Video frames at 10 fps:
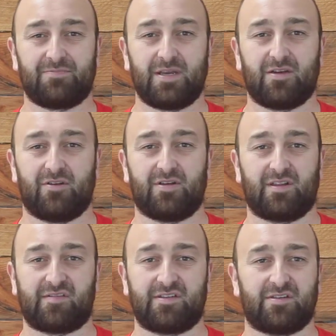depending on who you
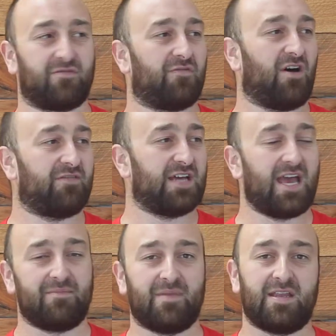listen to, five to
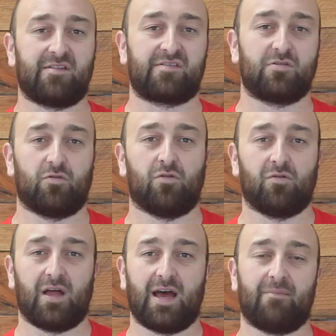eight meters
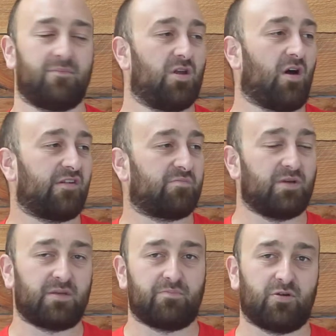tall, um, nice,
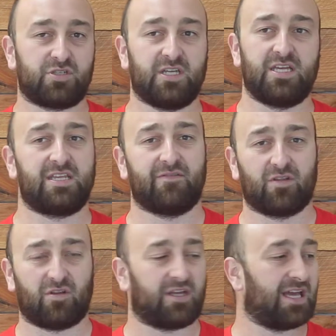big, bushy, give a
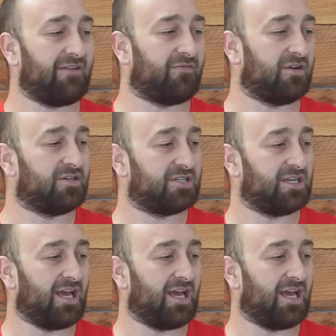lot of coverage.